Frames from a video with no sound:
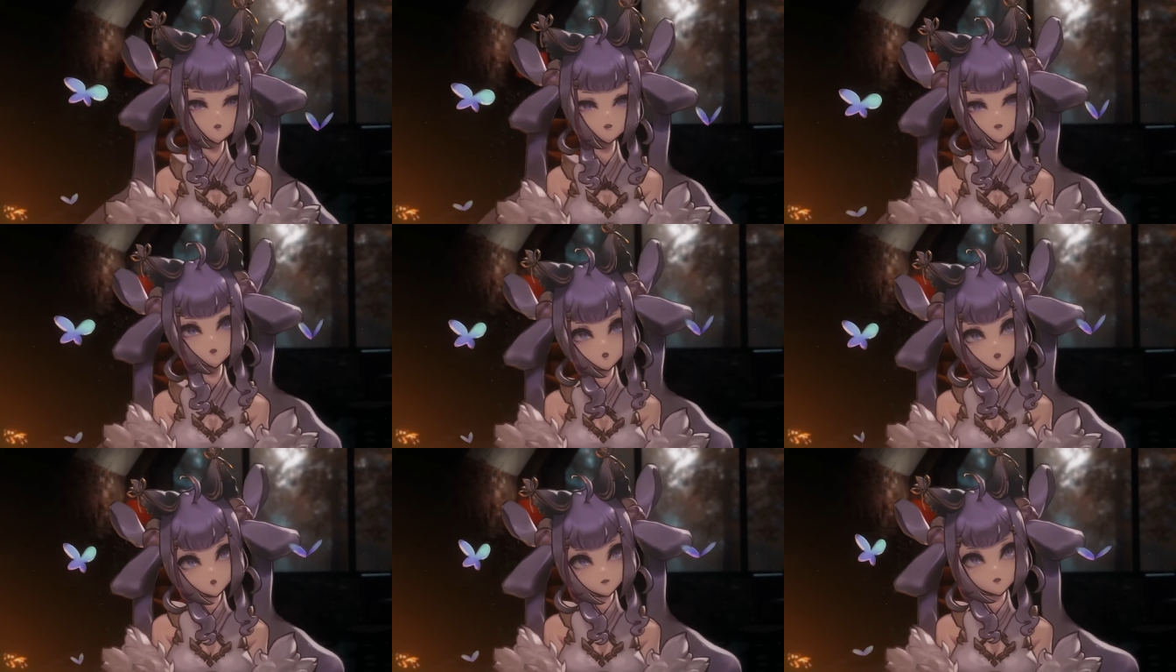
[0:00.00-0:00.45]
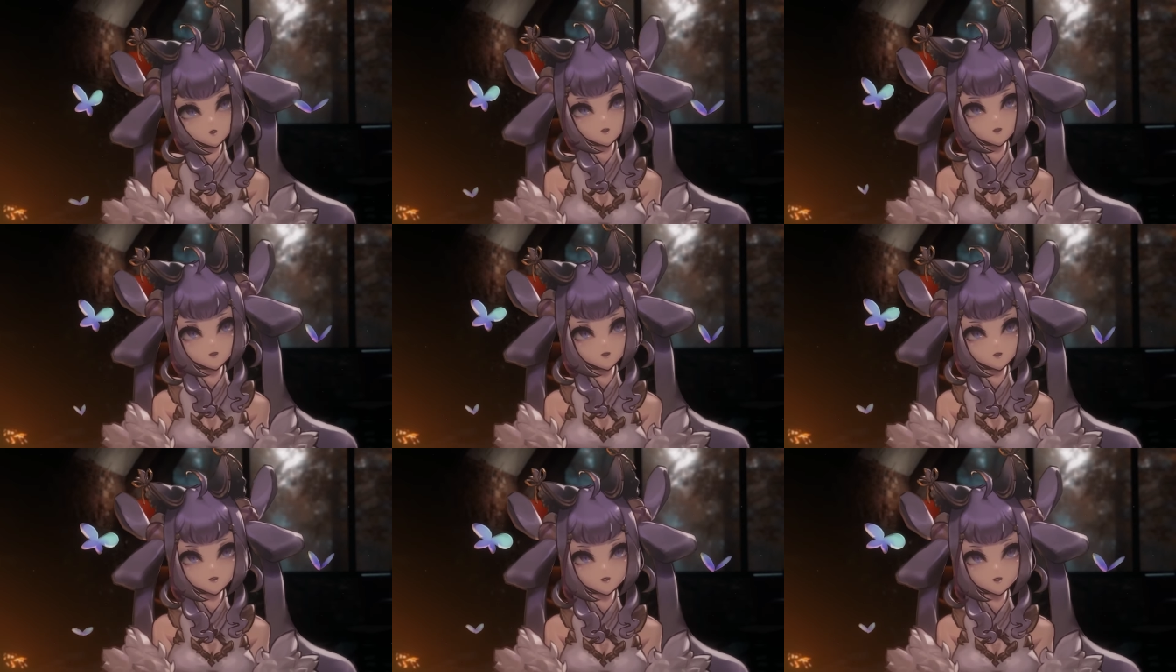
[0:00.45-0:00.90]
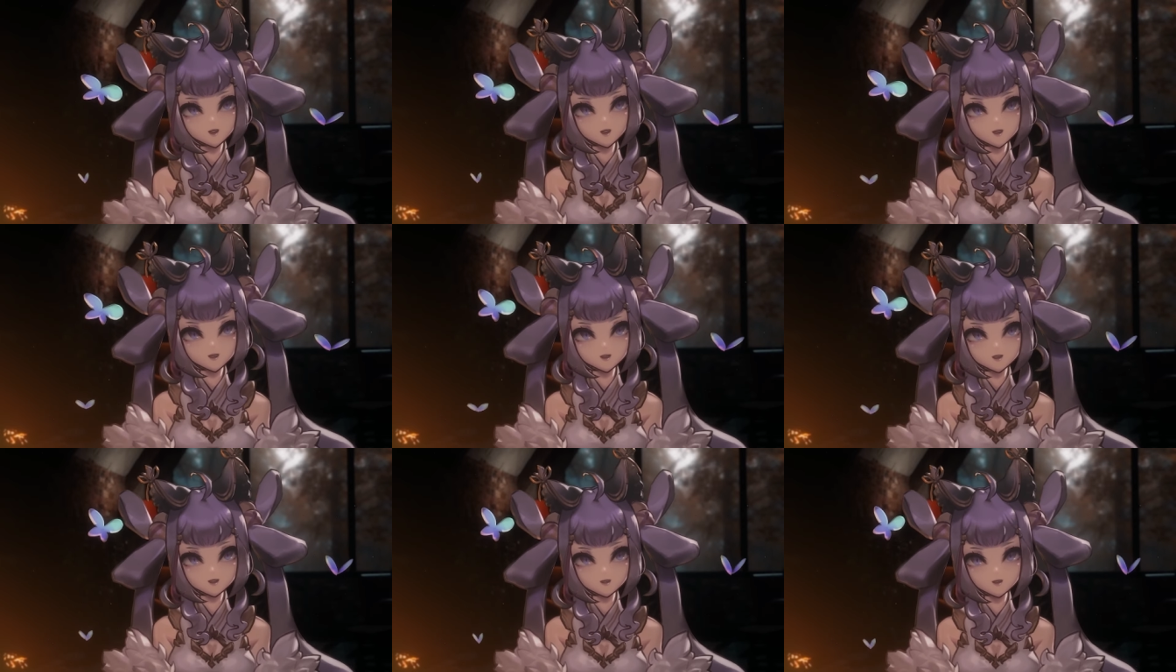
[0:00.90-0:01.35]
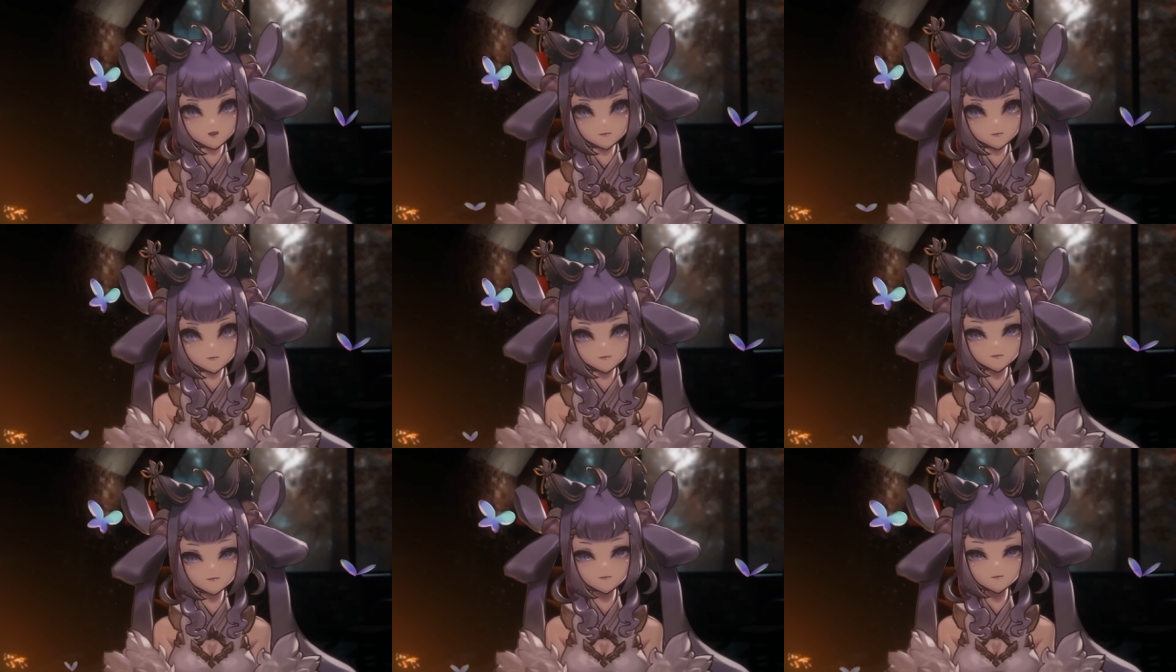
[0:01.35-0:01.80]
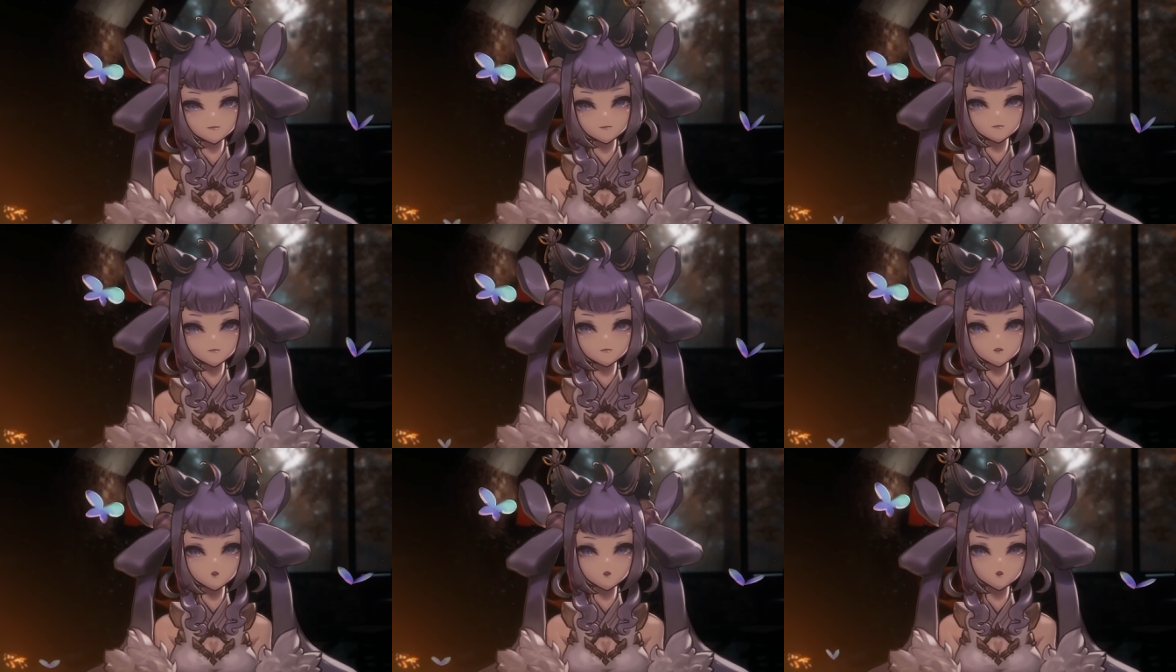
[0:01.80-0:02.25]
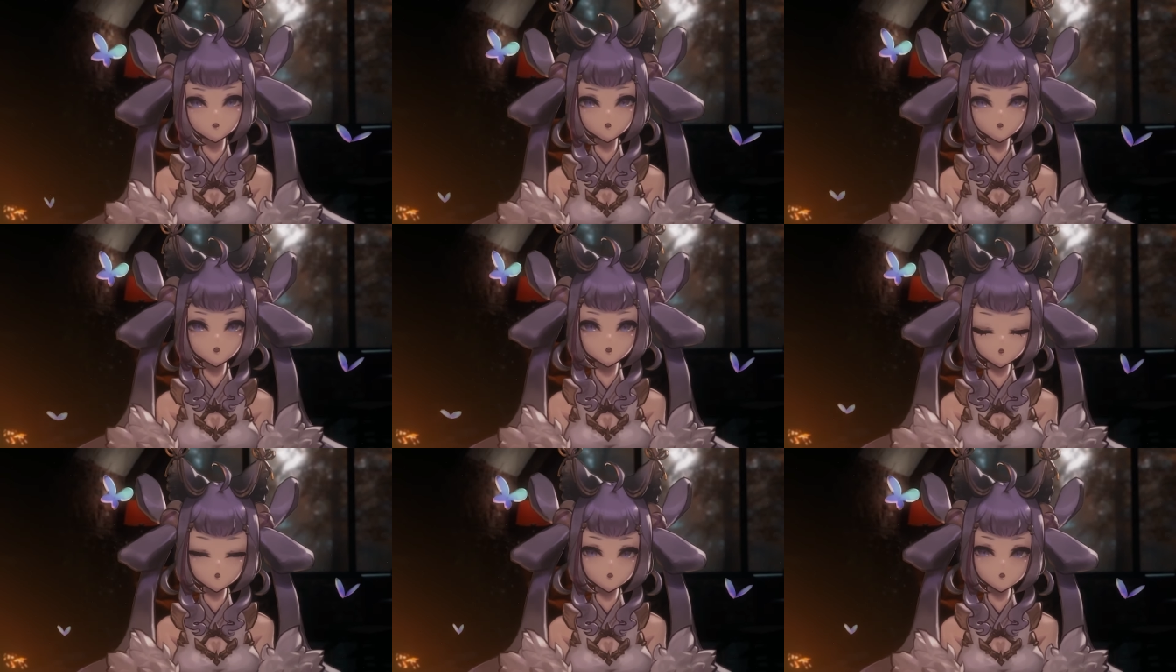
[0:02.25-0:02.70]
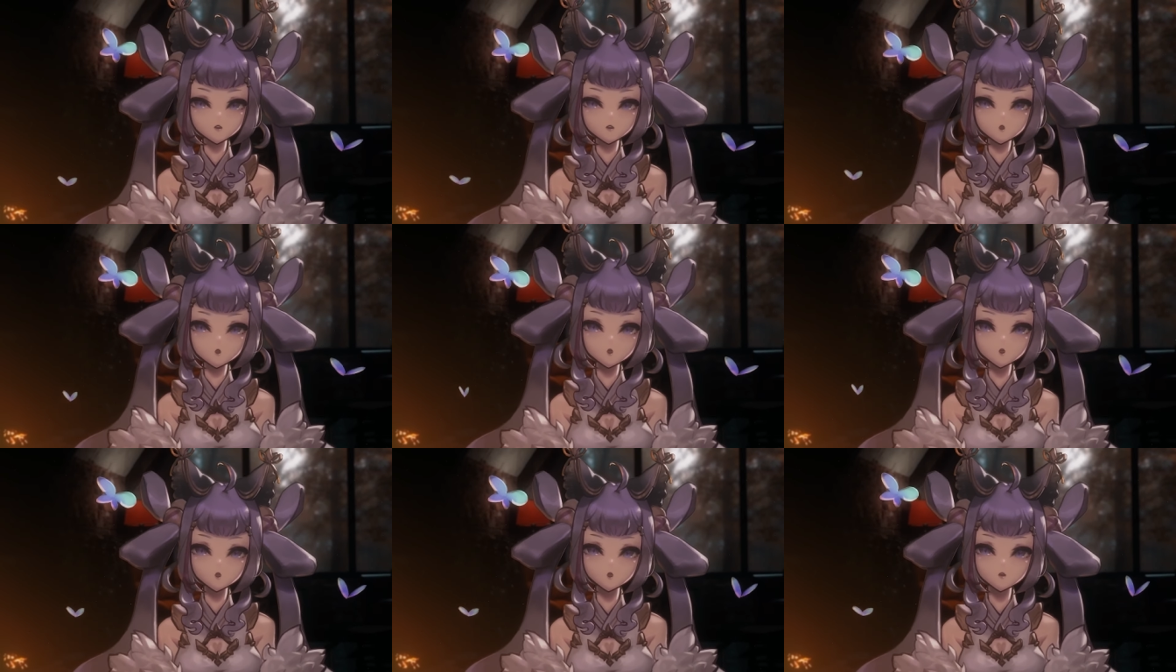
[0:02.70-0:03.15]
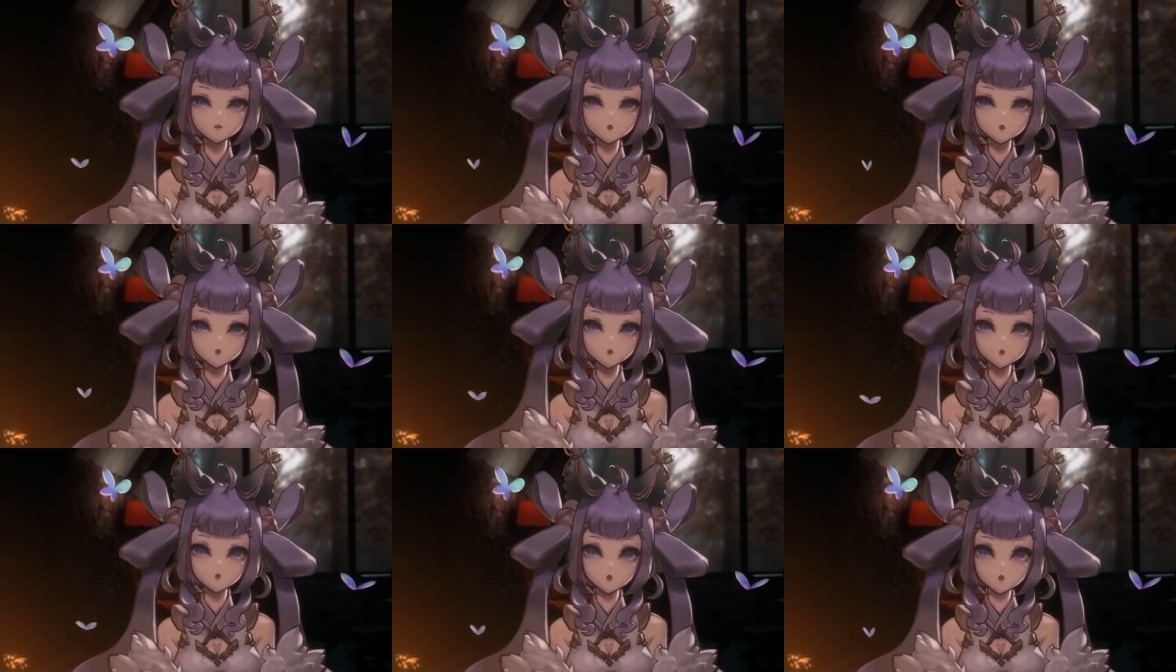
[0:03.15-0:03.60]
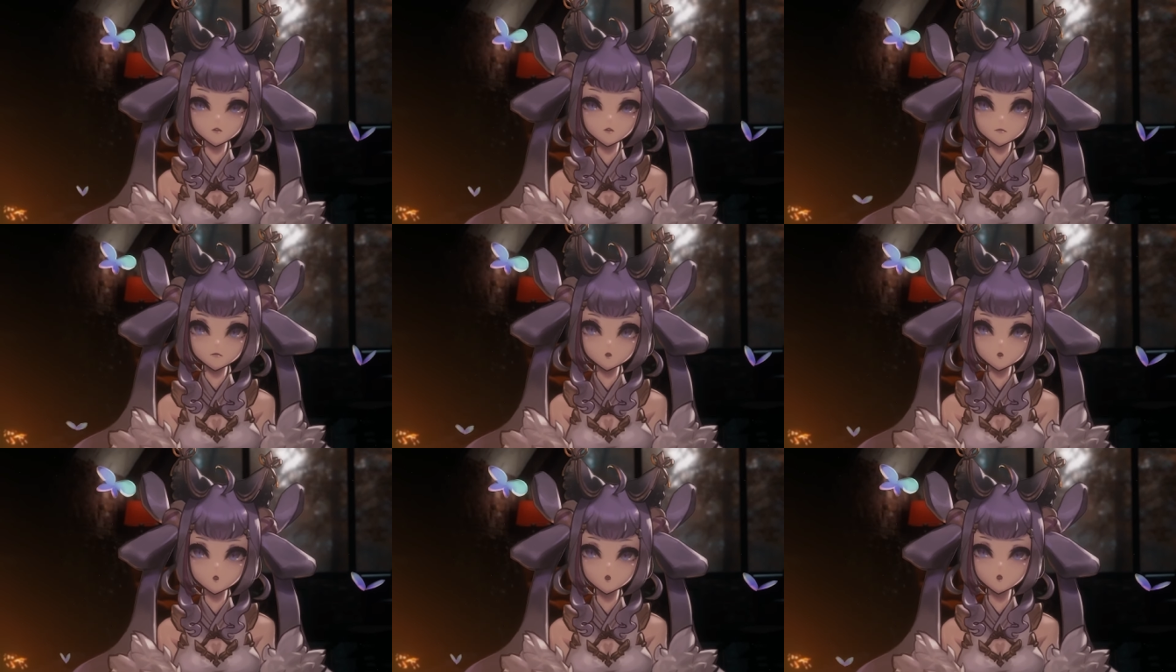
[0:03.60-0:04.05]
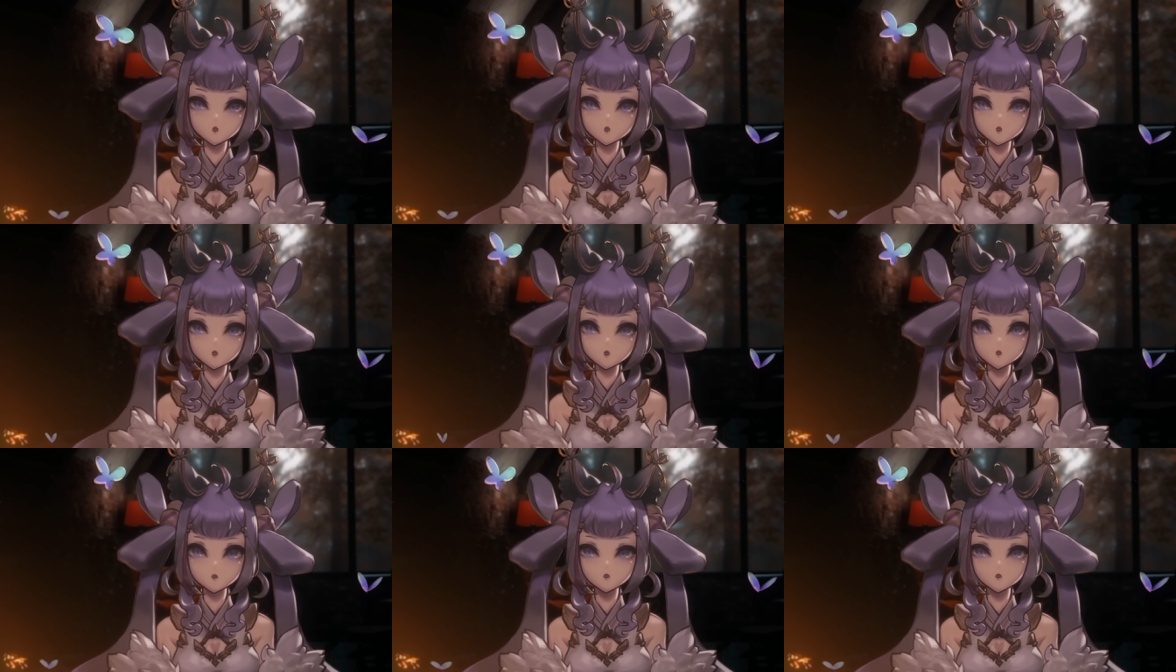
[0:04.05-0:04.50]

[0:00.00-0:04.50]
you deserve it. Another thing you can do is